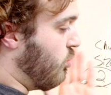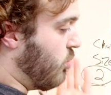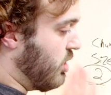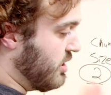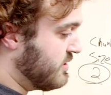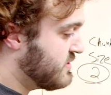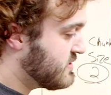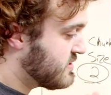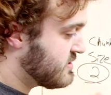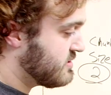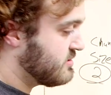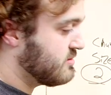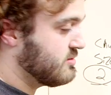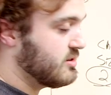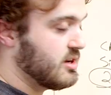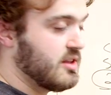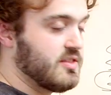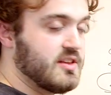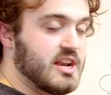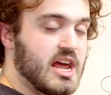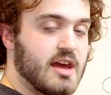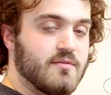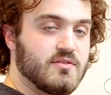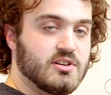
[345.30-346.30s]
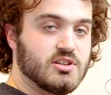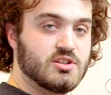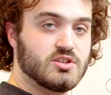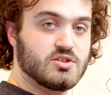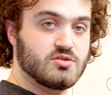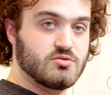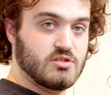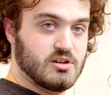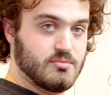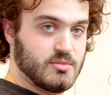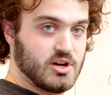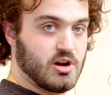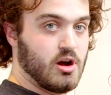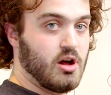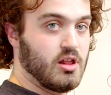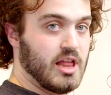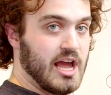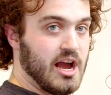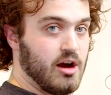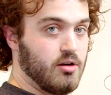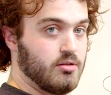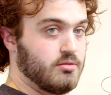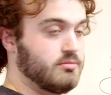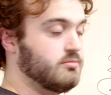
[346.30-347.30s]
at once and then having to stream it all
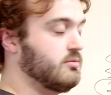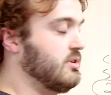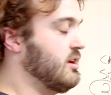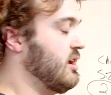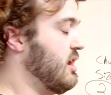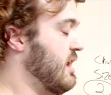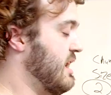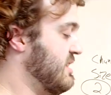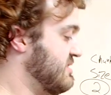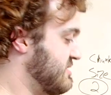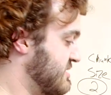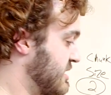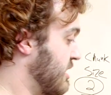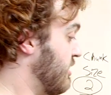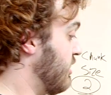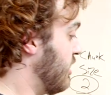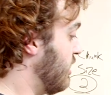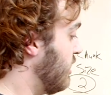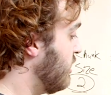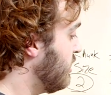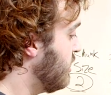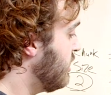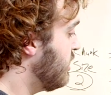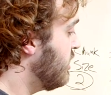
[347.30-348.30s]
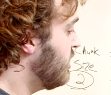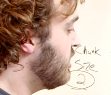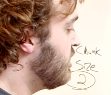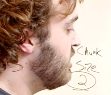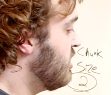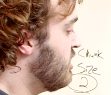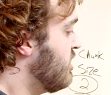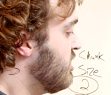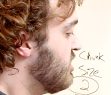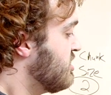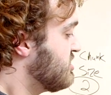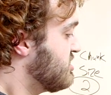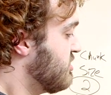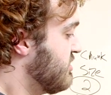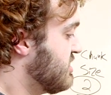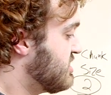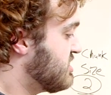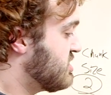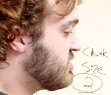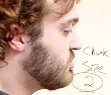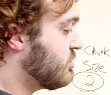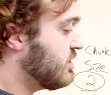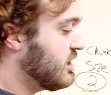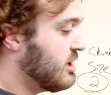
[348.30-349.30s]
out, etc. So
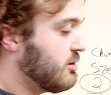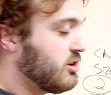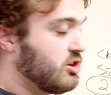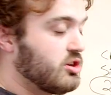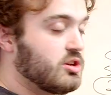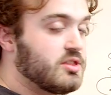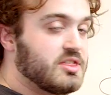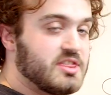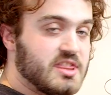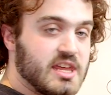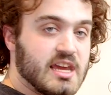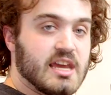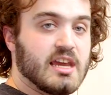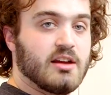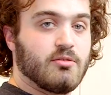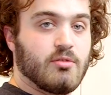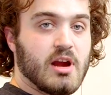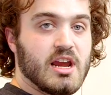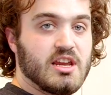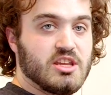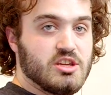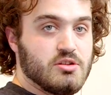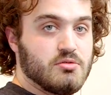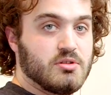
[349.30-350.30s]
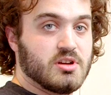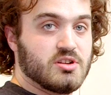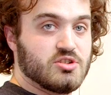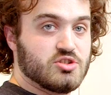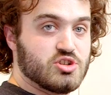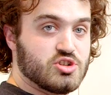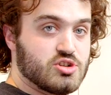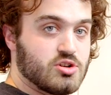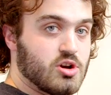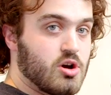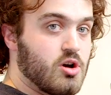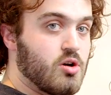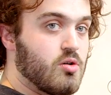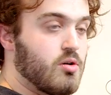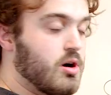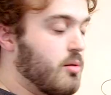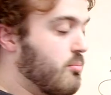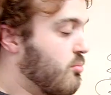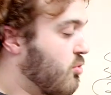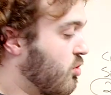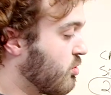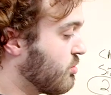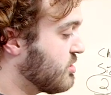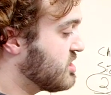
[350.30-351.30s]
this is really a good thing, right? You can show a
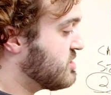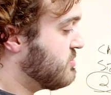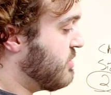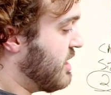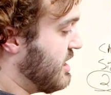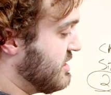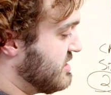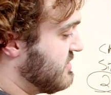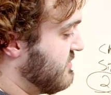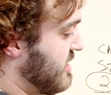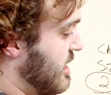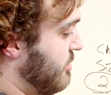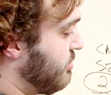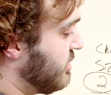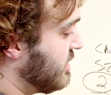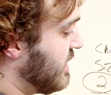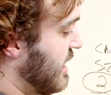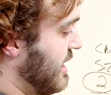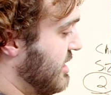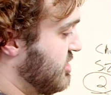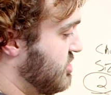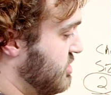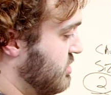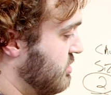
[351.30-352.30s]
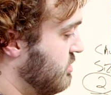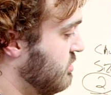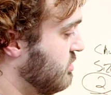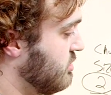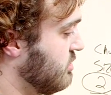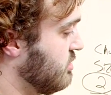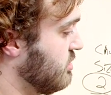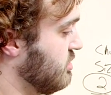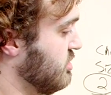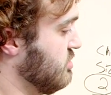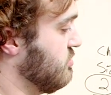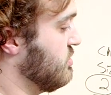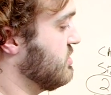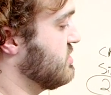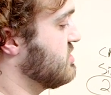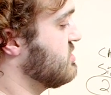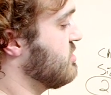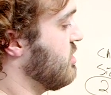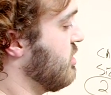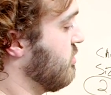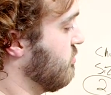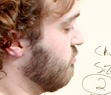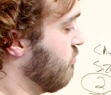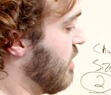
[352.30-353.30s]
more responsive application. You can
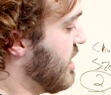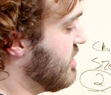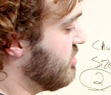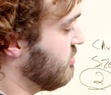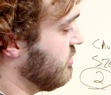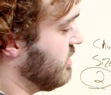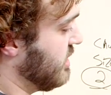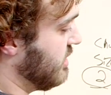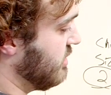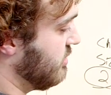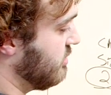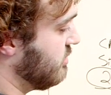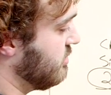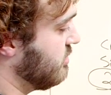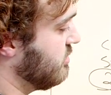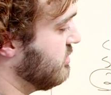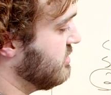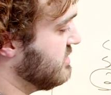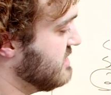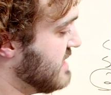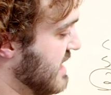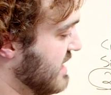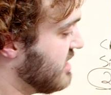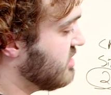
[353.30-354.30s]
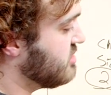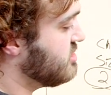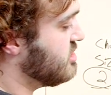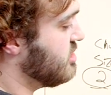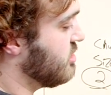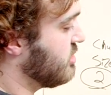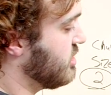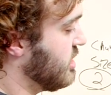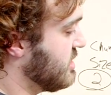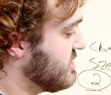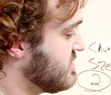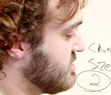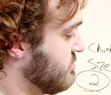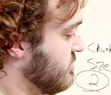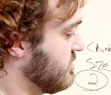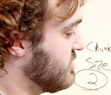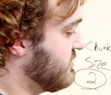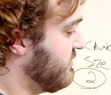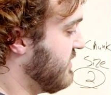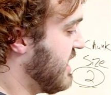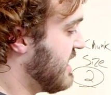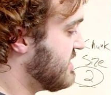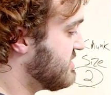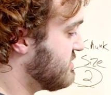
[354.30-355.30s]
start rendering data to your
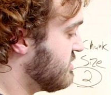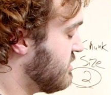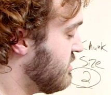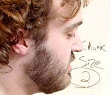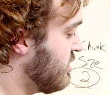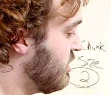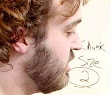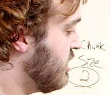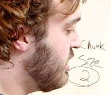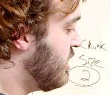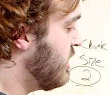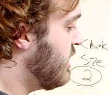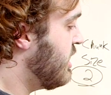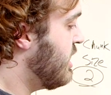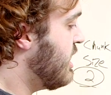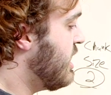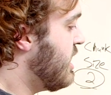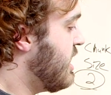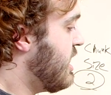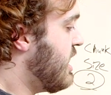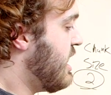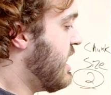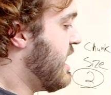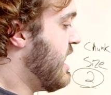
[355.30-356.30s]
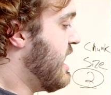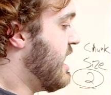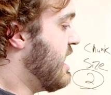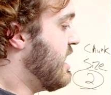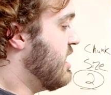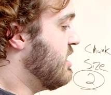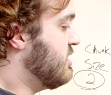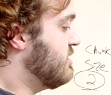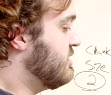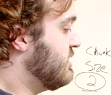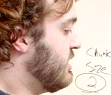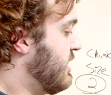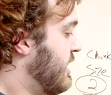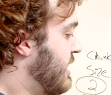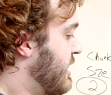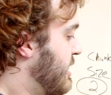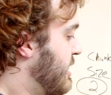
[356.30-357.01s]
customers faster. And